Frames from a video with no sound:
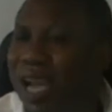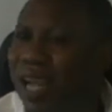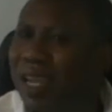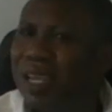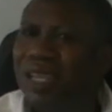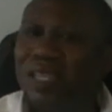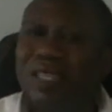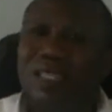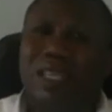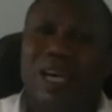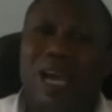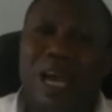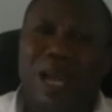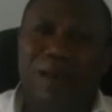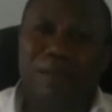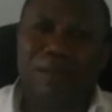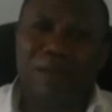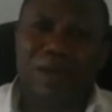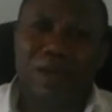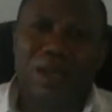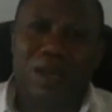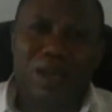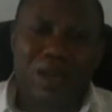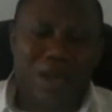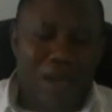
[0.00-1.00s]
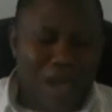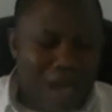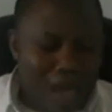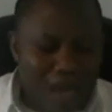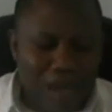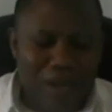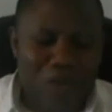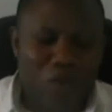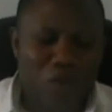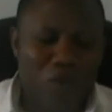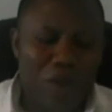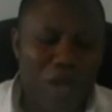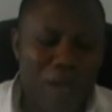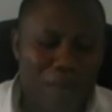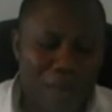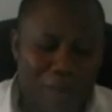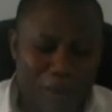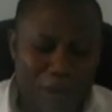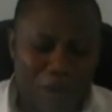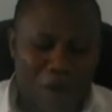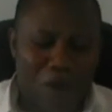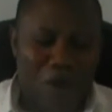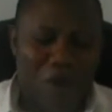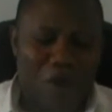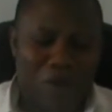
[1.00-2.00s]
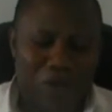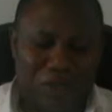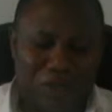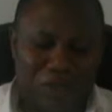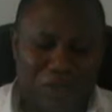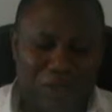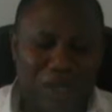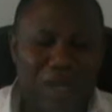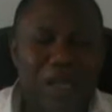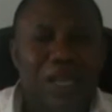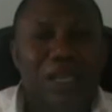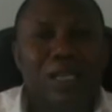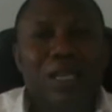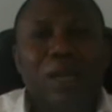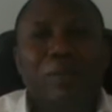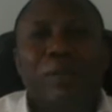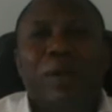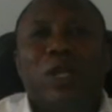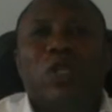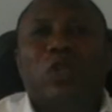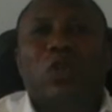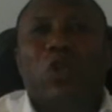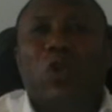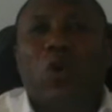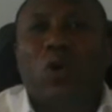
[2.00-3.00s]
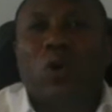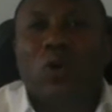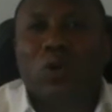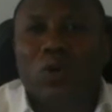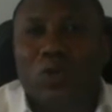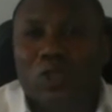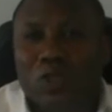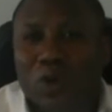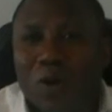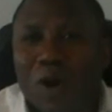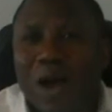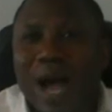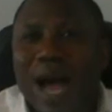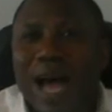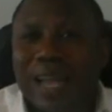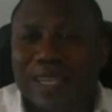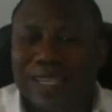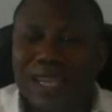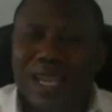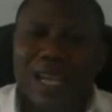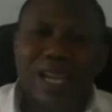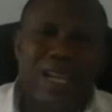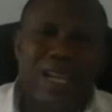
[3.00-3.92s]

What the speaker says: anytime, anywhere, because they may turn your heart.